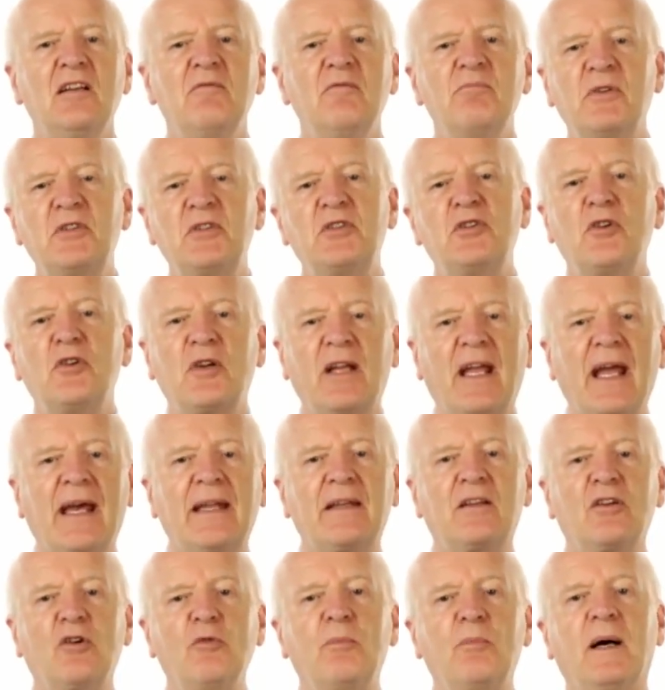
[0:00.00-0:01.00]
but you
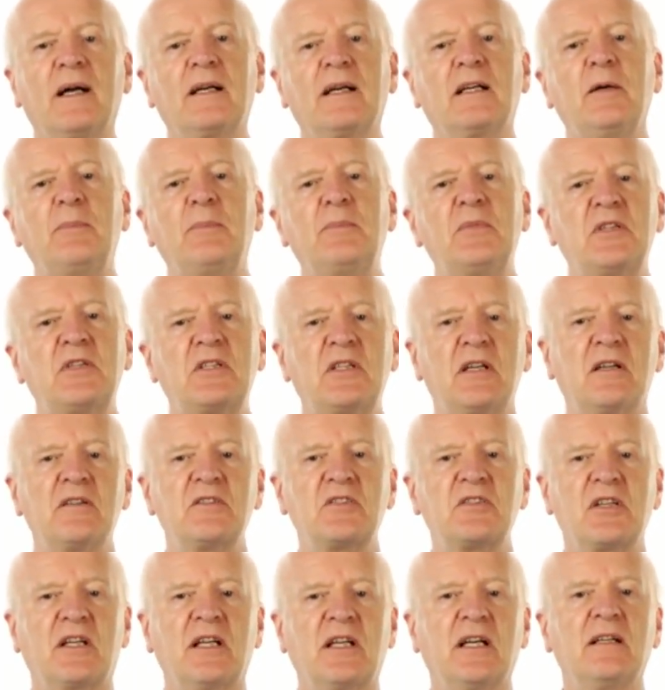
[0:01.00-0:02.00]
can't go back up the
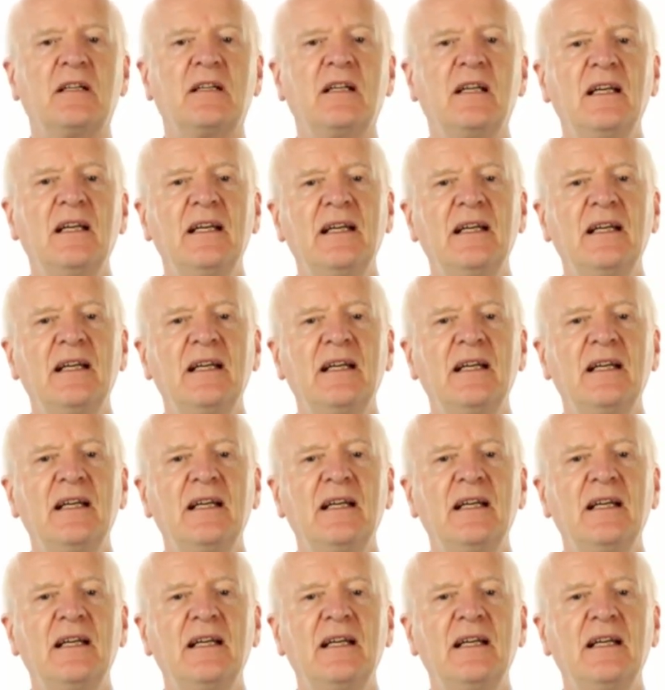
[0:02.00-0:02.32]
stairs again.